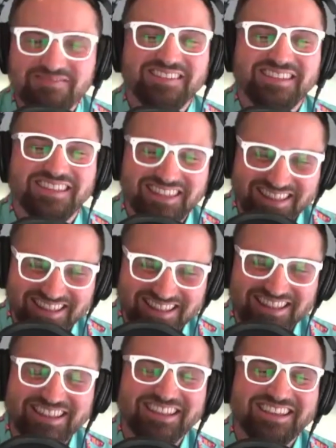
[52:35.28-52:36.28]
They're
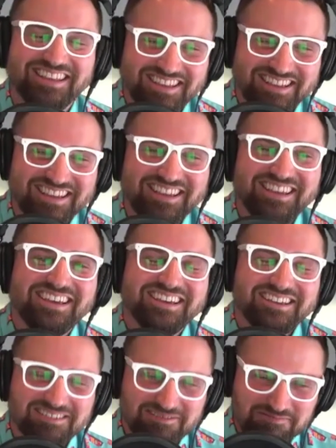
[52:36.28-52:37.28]
goofy and they're
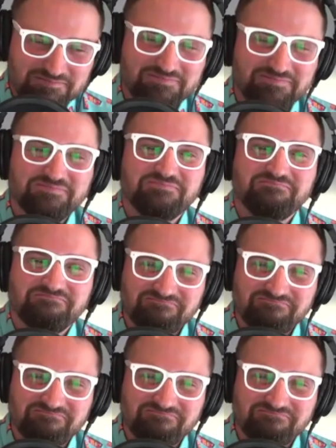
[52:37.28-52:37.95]
mean sometimes, but